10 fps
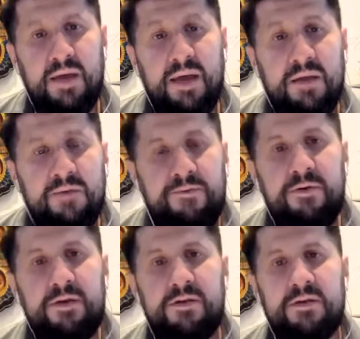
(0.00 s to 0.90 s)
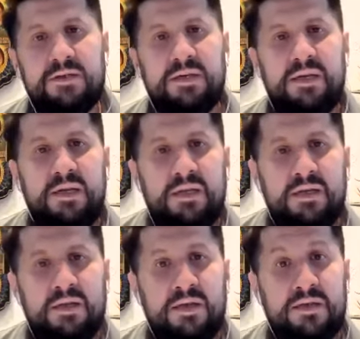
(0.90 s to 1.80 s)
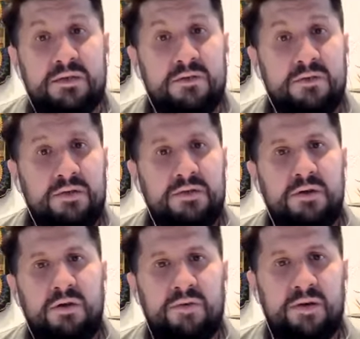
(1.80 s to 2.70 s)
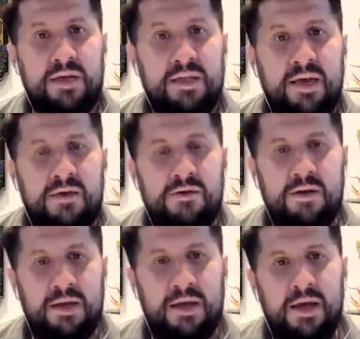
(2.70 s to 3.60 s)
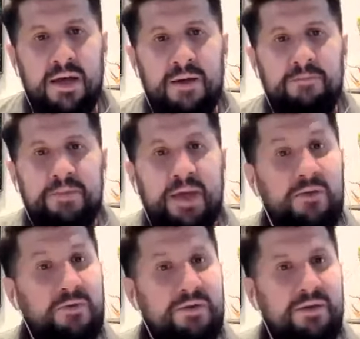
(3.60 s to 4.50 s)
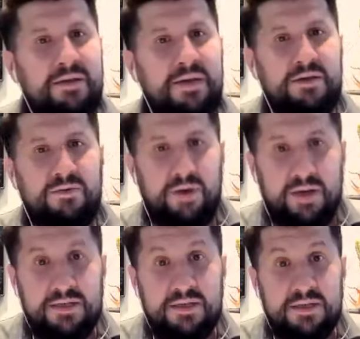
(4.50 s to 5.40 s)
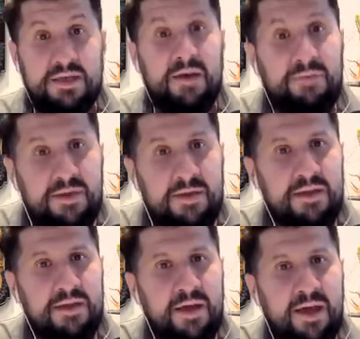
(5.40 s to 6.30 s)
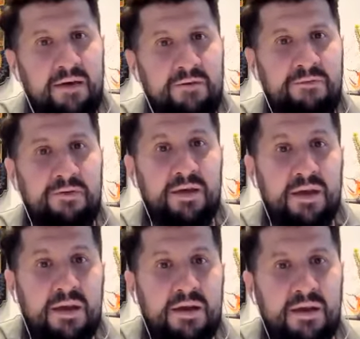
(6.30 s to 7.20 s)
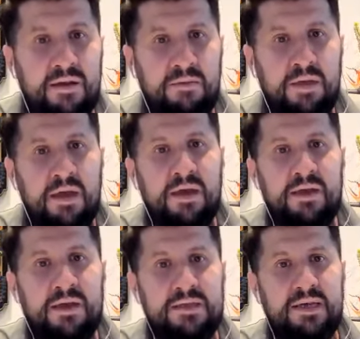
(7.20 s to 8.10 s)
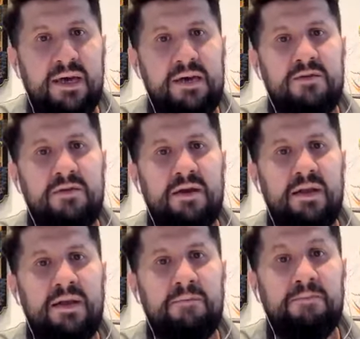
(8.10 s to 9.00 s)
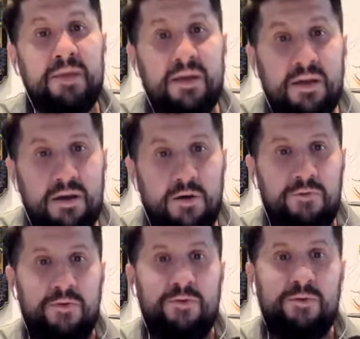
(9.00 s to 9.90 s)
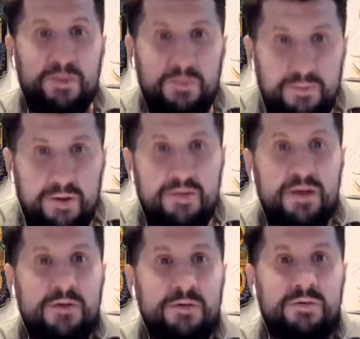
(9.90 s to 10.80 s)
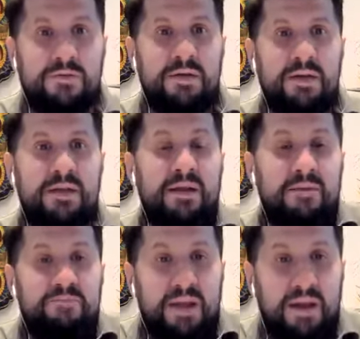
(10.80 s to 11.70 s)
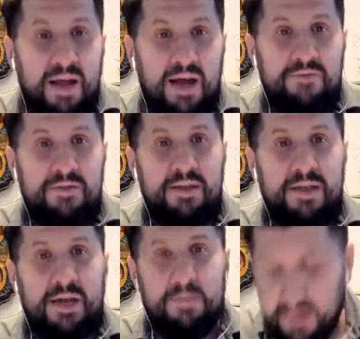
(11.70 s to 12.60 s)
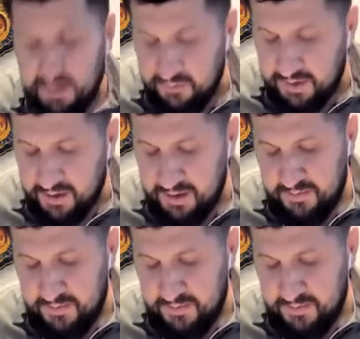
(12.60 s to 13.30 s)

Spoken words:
And the foolishness in it is to discover that actually everything that Christ is, everything that I have in Him is actually enough for the very concrete life that I'm living.